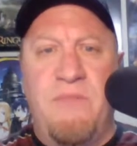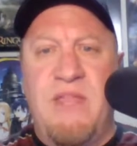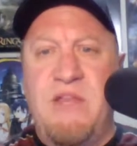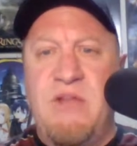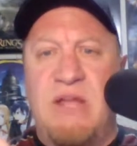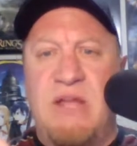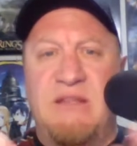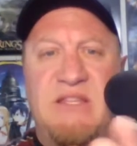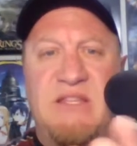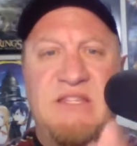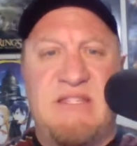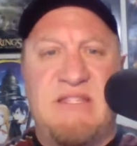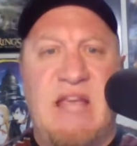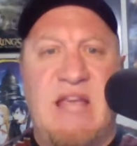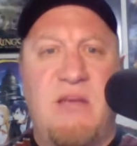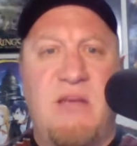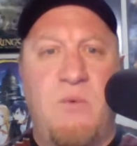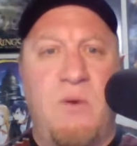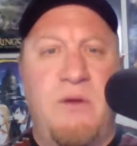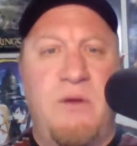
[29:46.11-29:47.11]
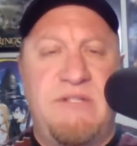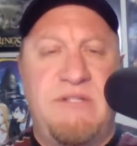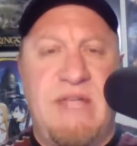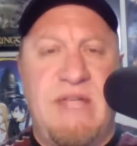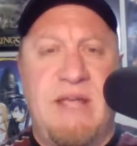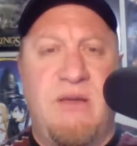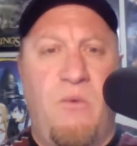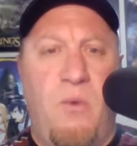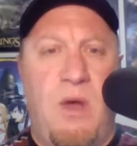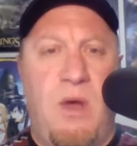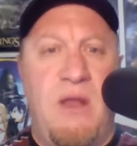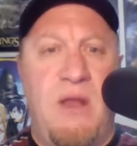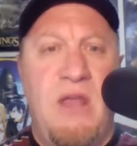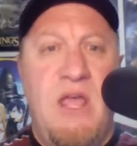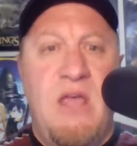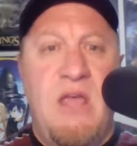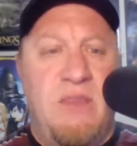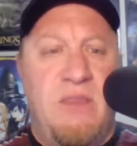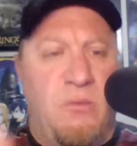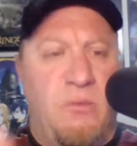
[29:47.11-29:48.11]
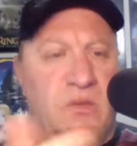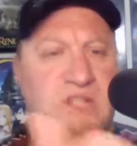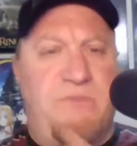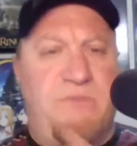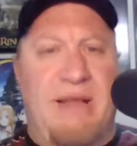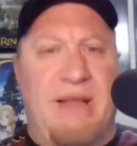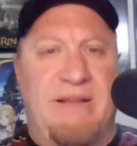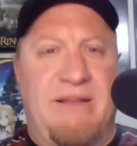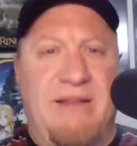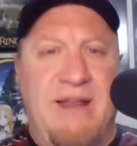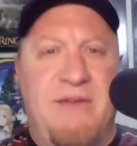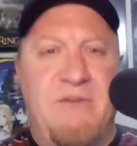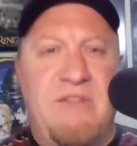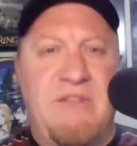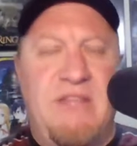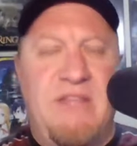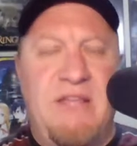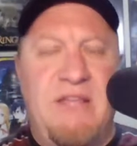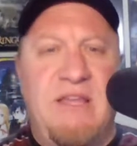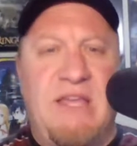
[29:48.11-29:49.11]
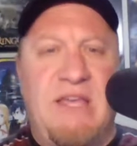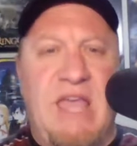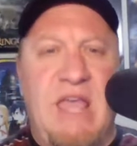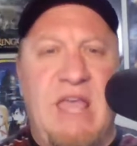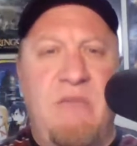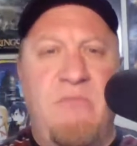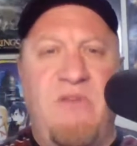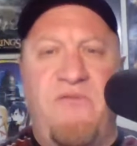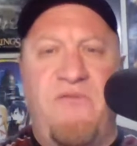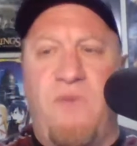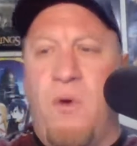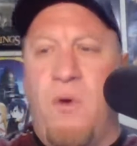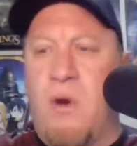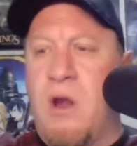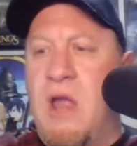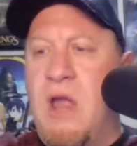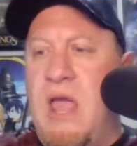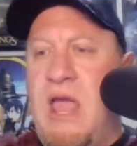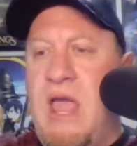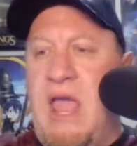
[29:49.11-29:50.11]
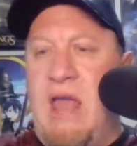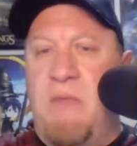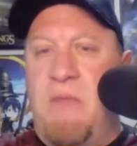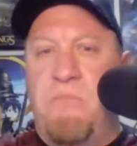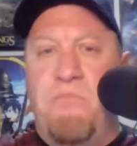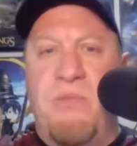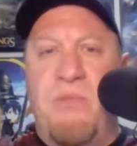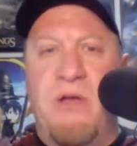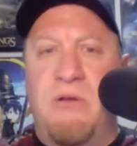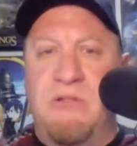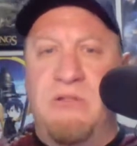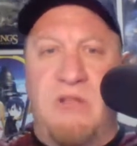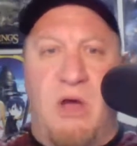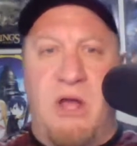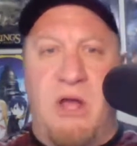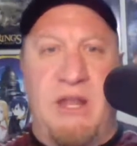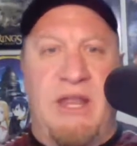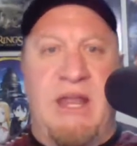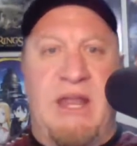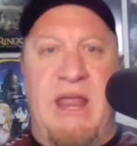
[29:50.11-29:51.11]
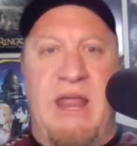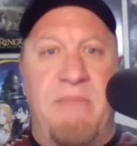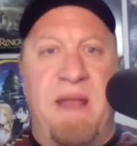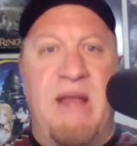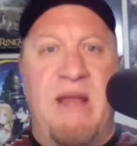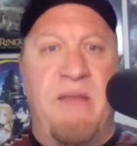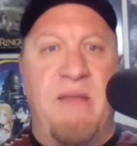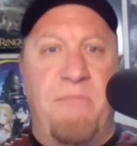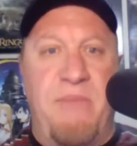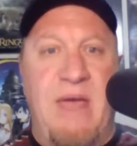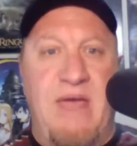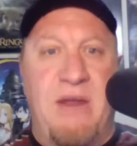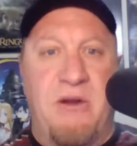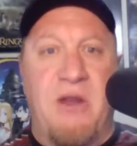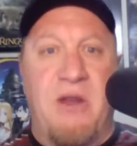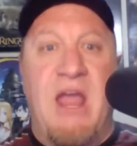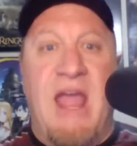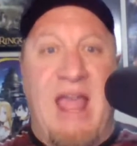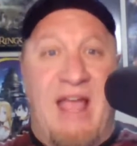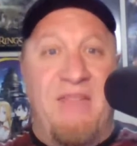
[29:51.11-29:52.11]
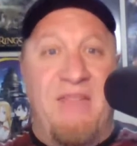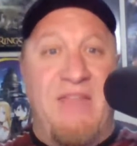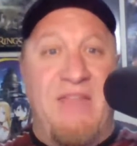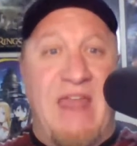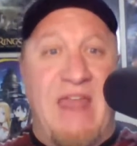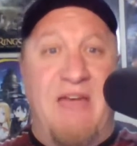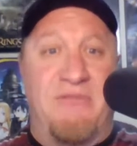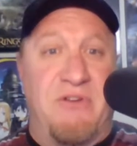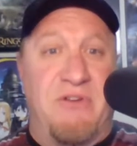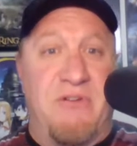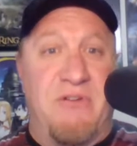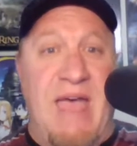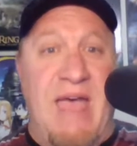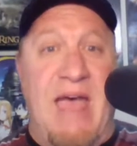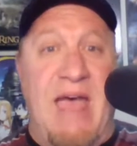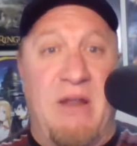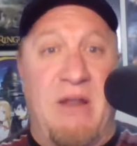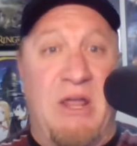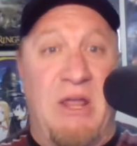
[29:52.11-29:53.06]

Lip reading: and you had the second one that respected everything that came before and built on it and made it better. And then after that,